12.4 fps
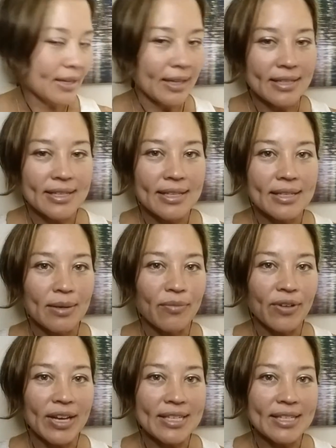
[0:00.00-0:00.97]
And since I'm
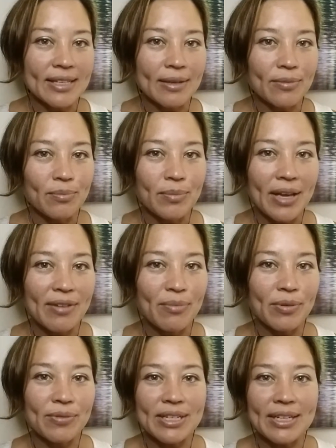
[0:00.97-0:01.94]
fasting, it may have
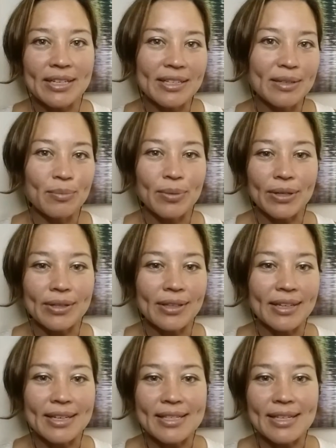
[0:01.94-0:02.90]
been redundant, but
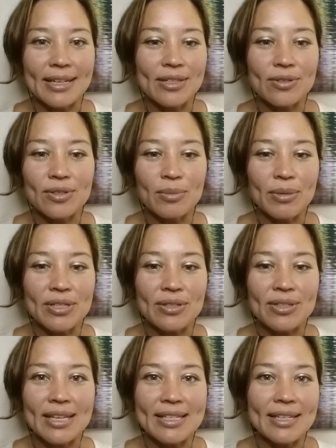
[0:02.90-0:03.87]
like I said, I do some muscle
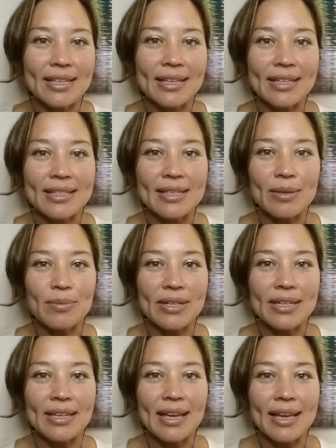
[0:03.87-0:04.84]
testing and it seemed
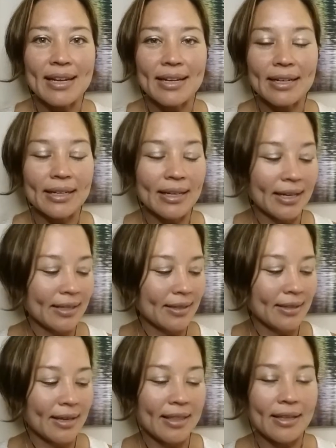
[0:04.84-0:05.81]
indicated, and I
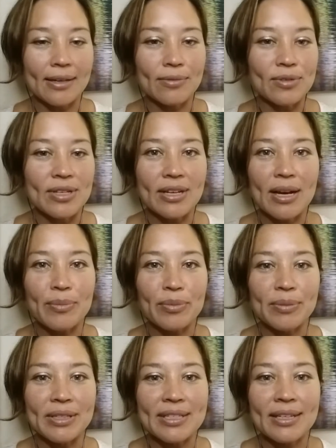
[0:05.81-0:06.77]
thought it was a
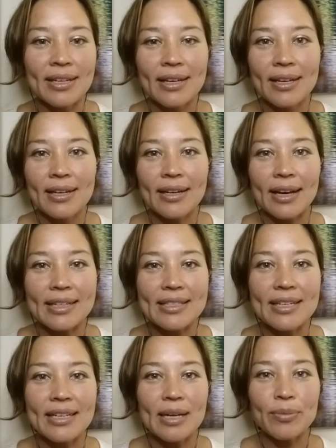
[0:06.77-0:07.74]
compliment. I
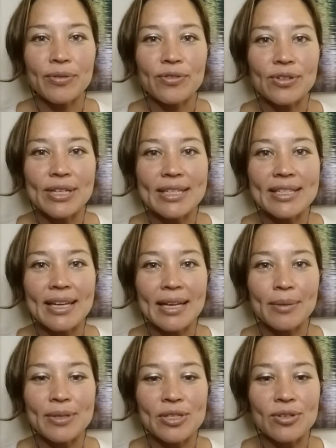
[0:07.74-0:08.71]
did a couple of green tea
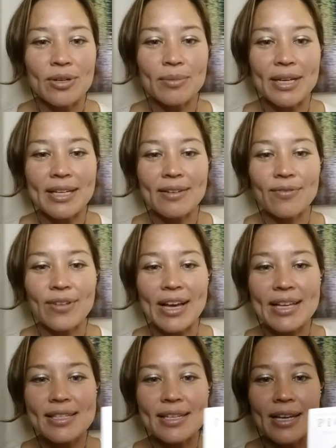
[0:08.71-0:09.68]
enemas during my fast.